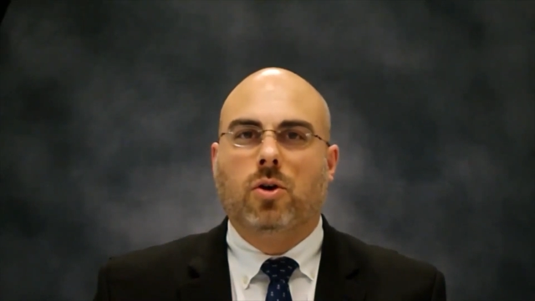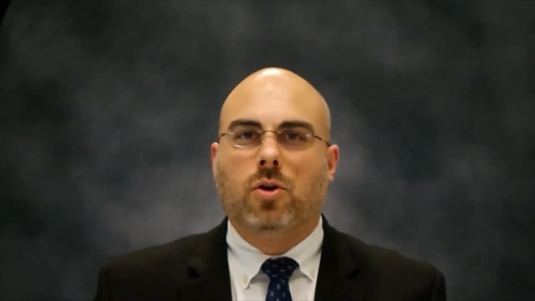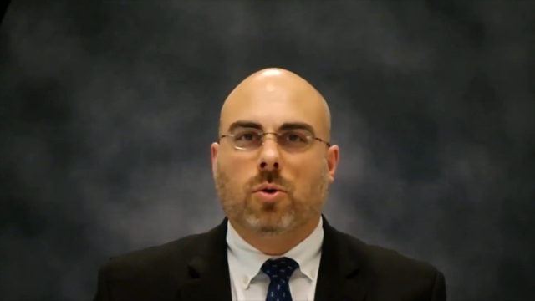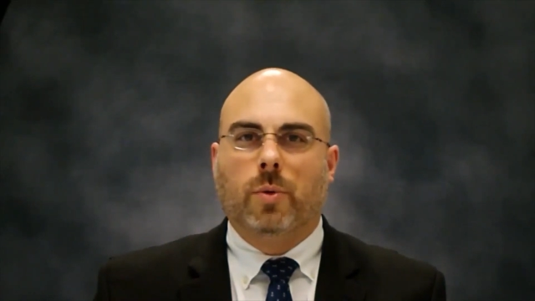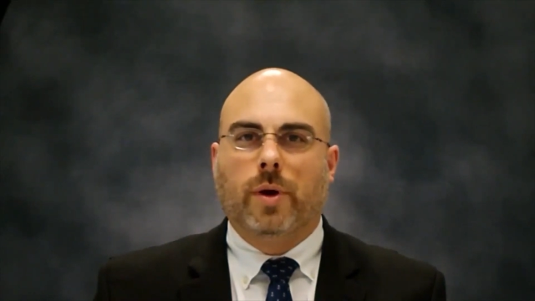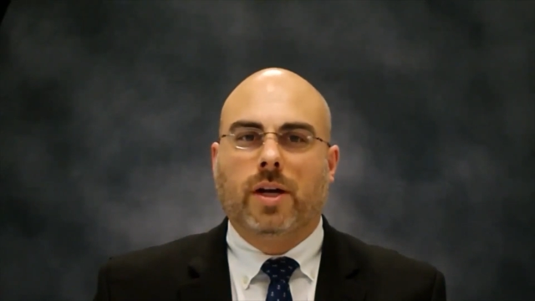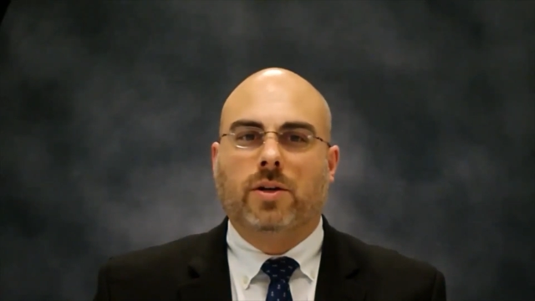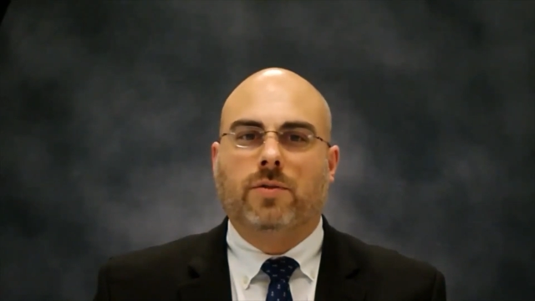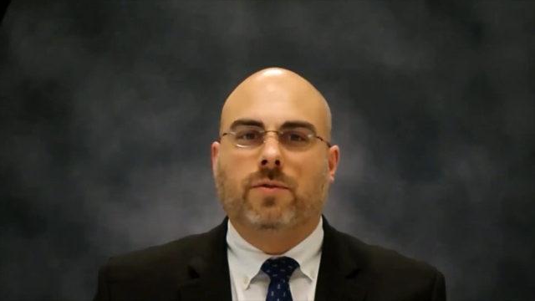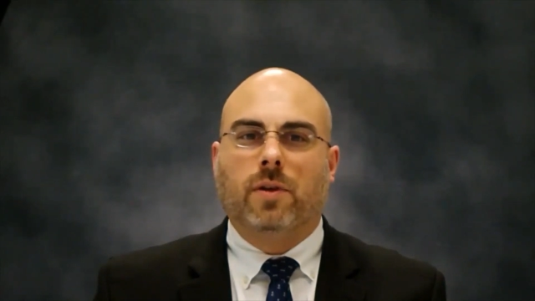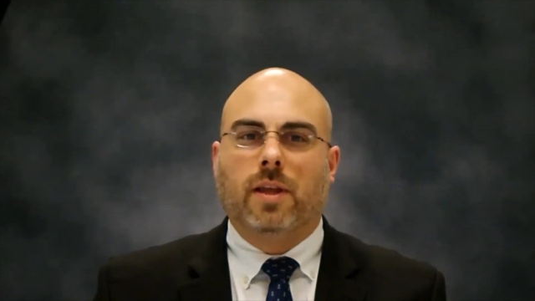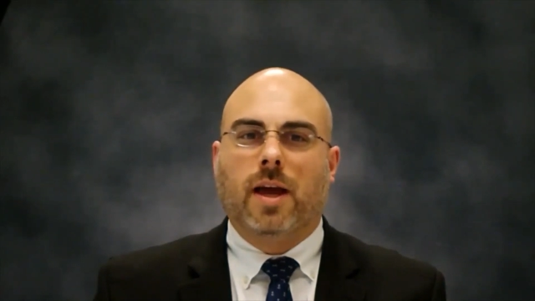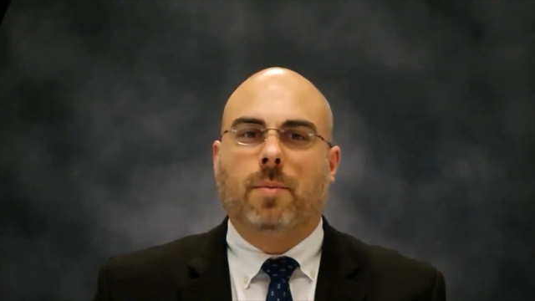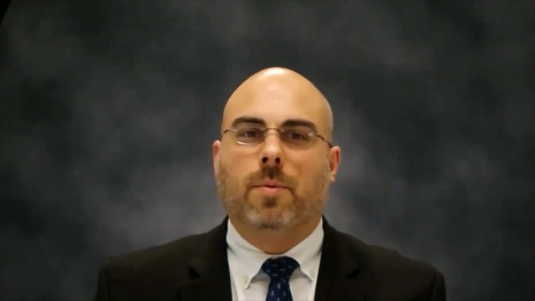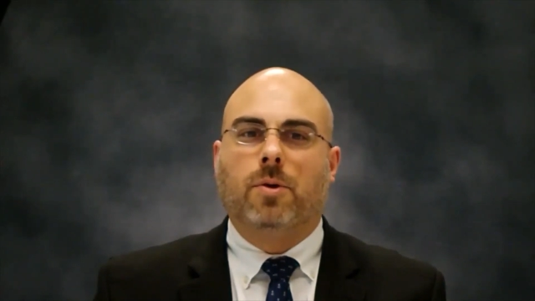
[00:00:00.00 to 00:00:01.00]
to arrange for
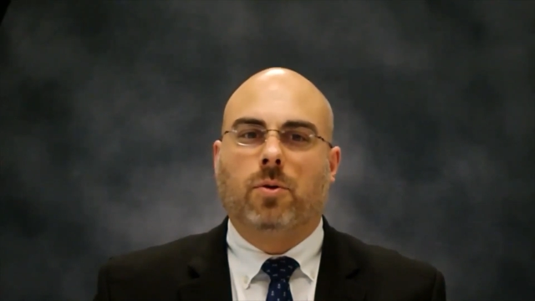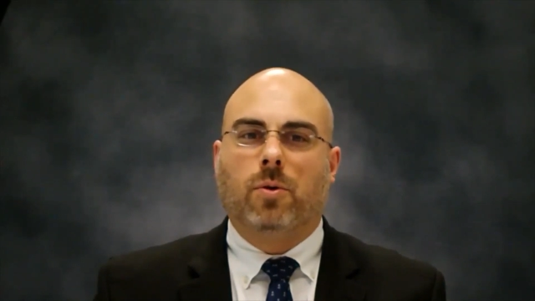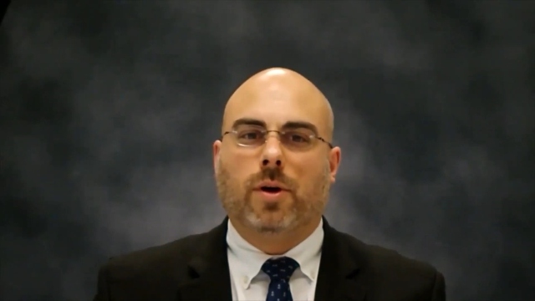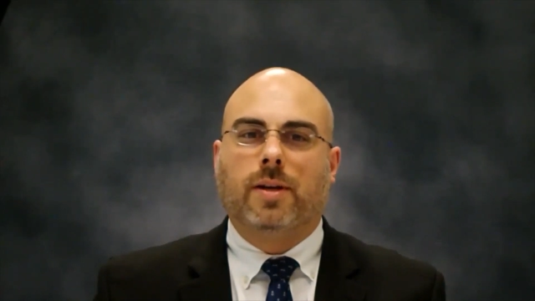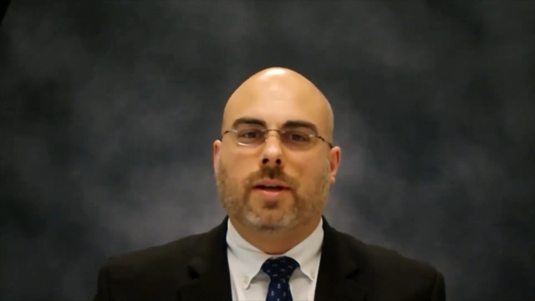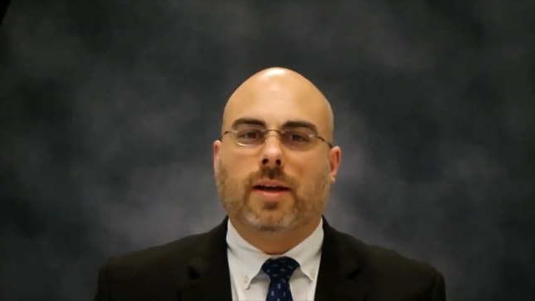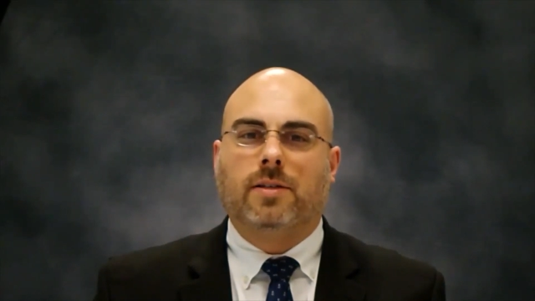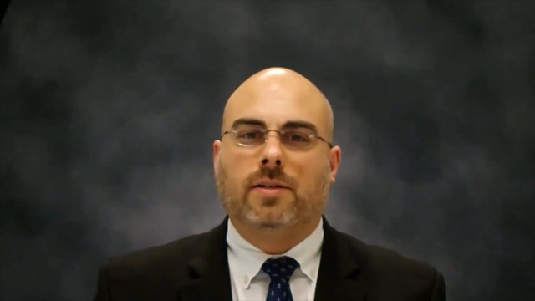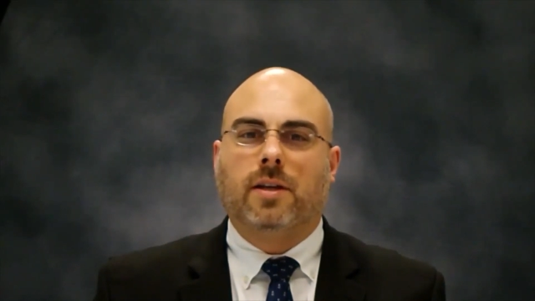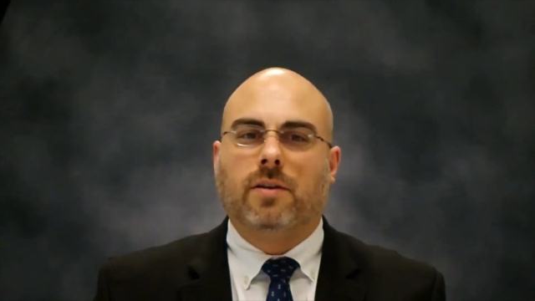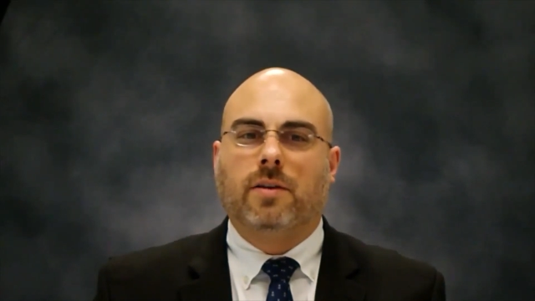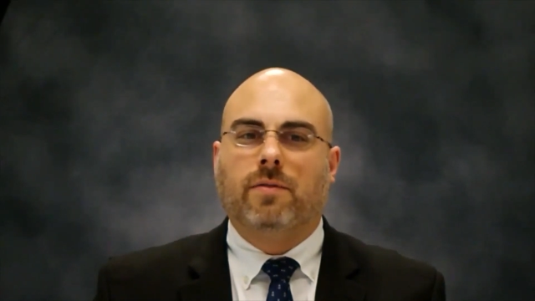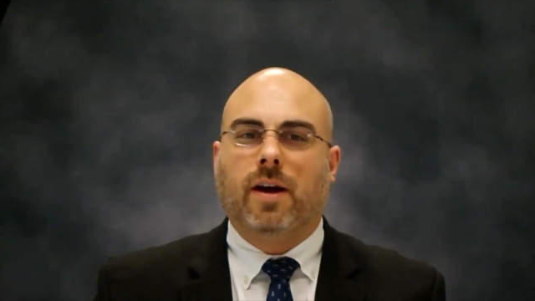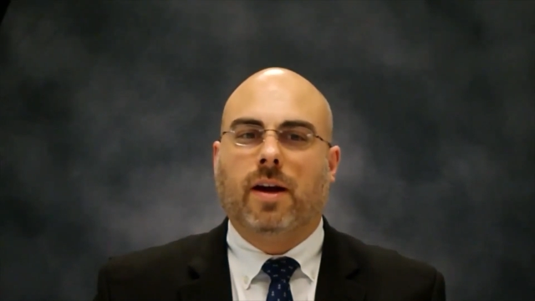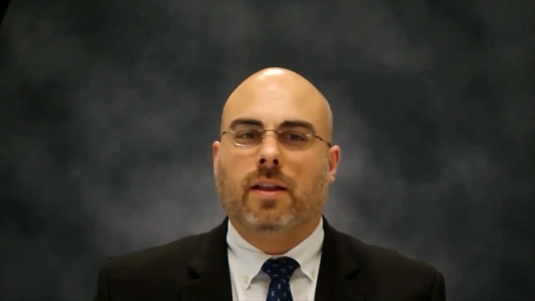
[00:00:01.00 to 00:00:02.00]
laboratory testing
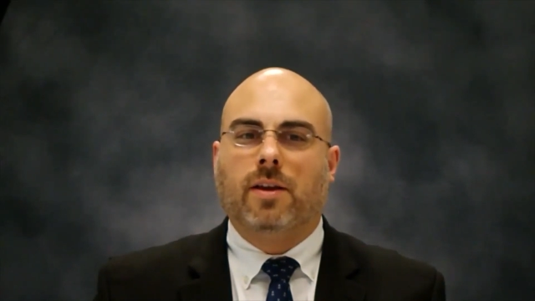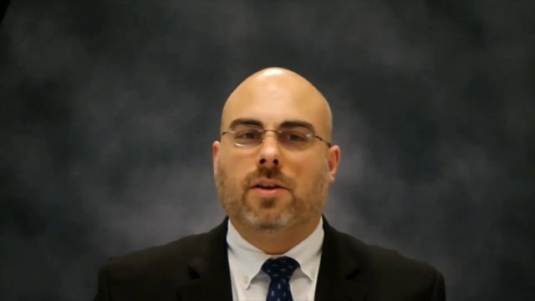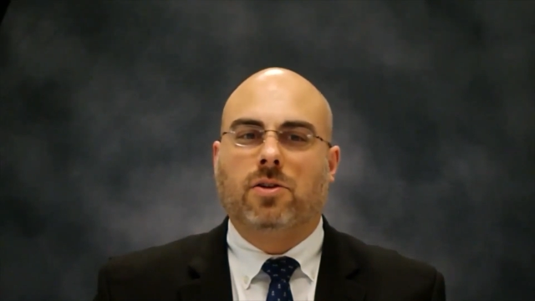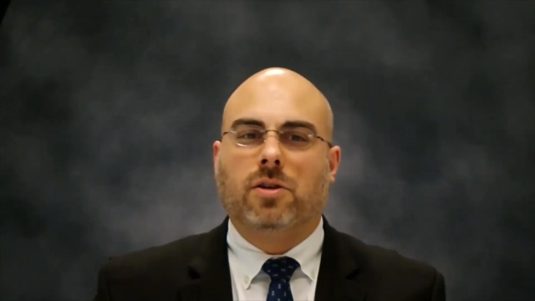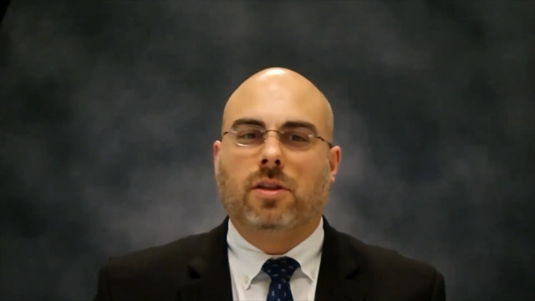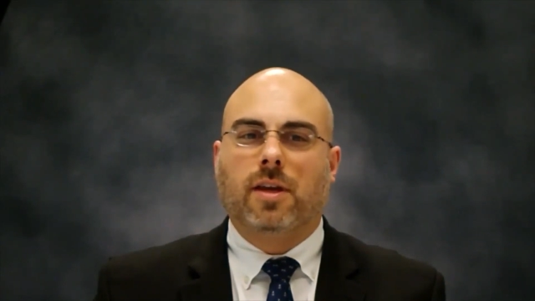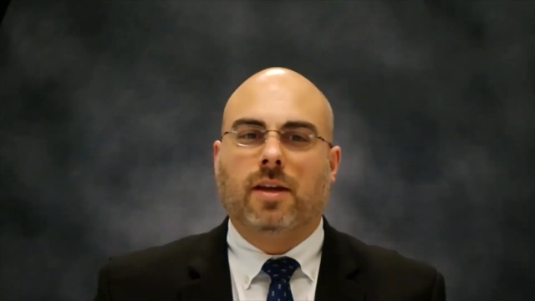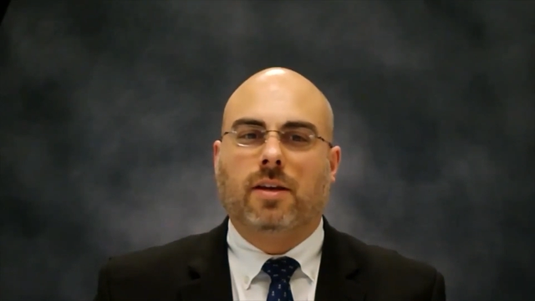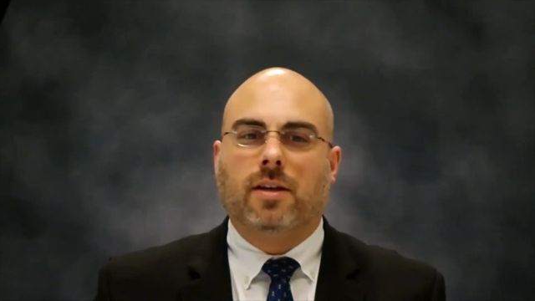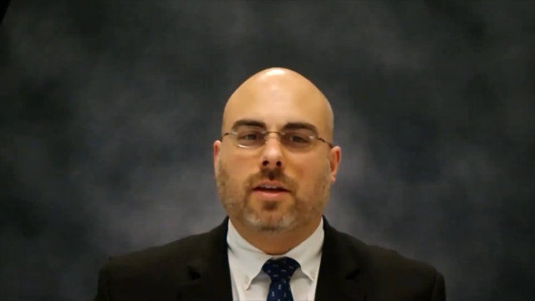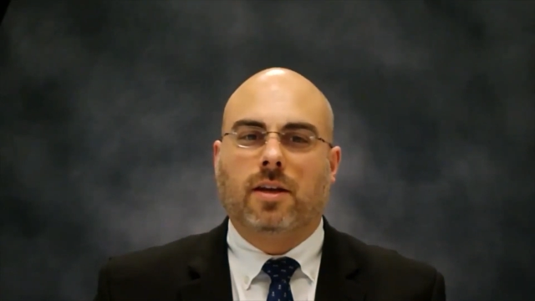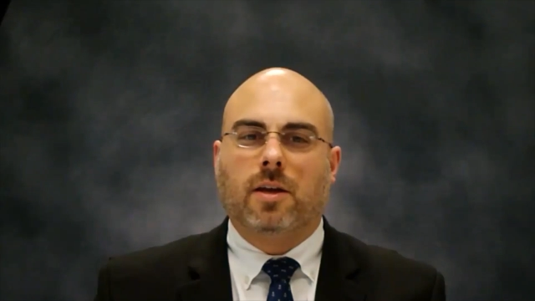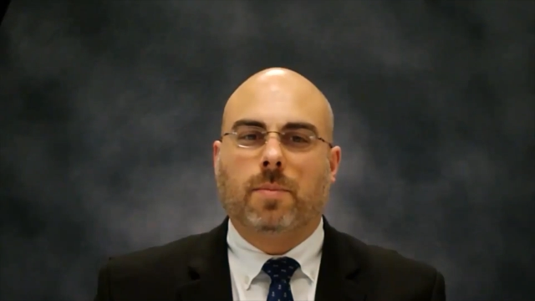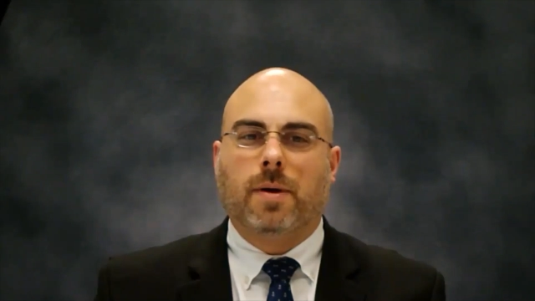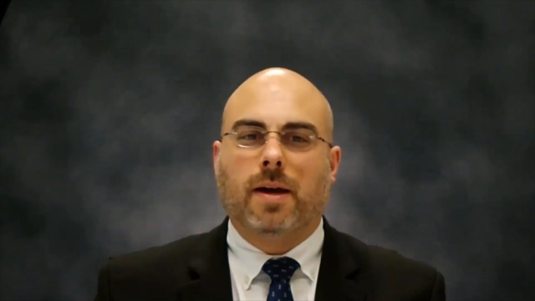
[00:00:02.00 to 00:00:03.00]
in violation of the
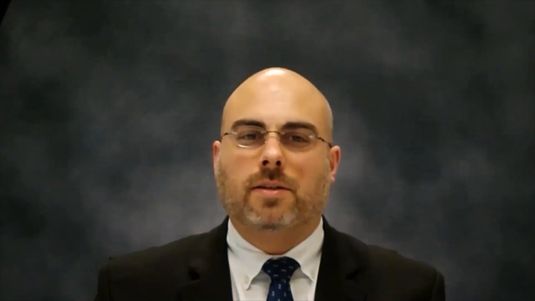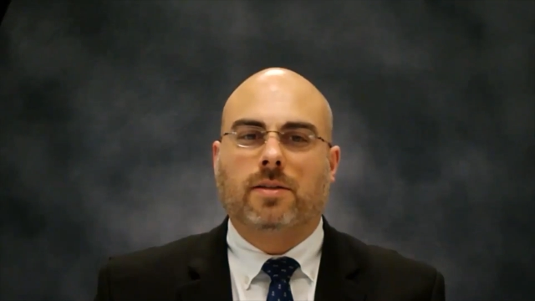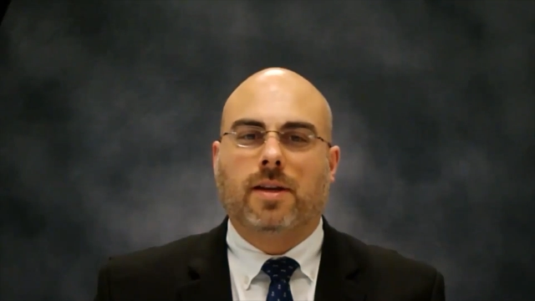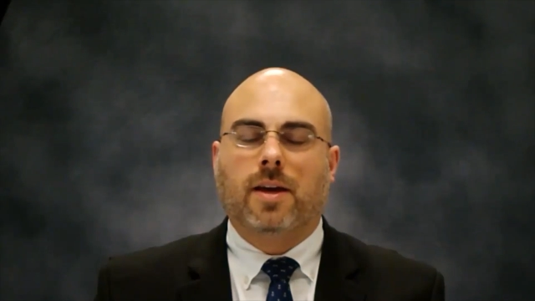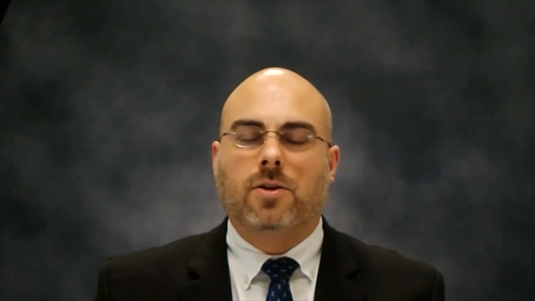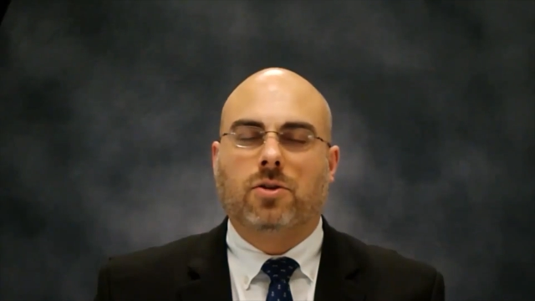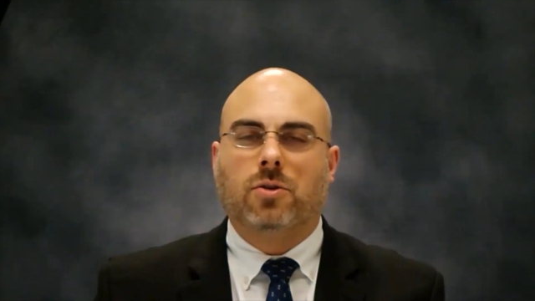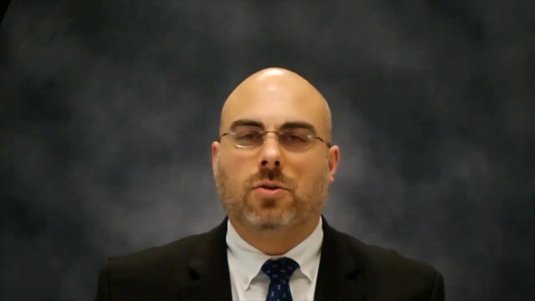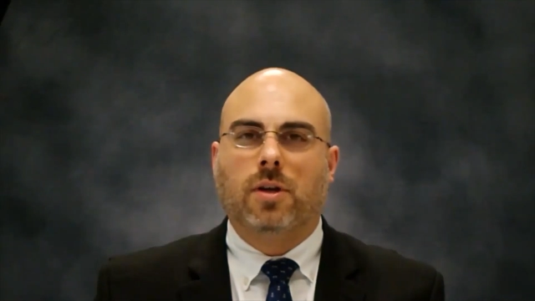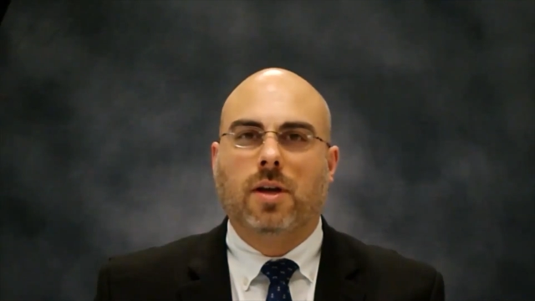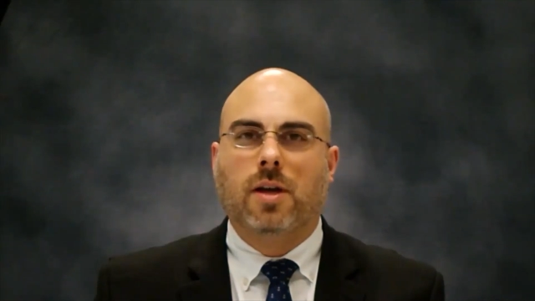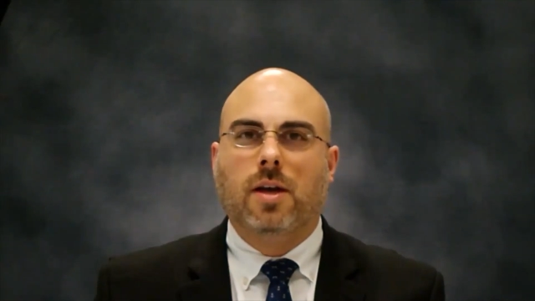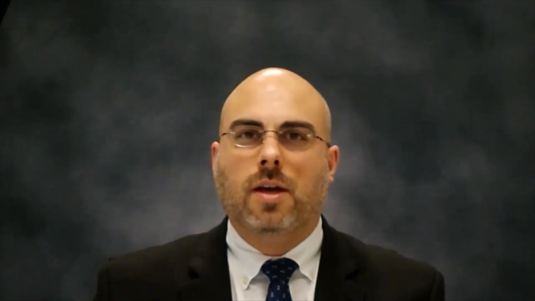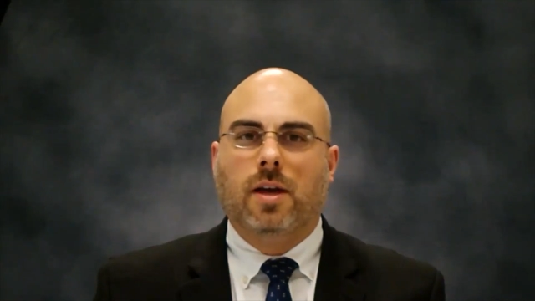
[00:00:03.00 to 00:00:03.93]
anti-kickback statute,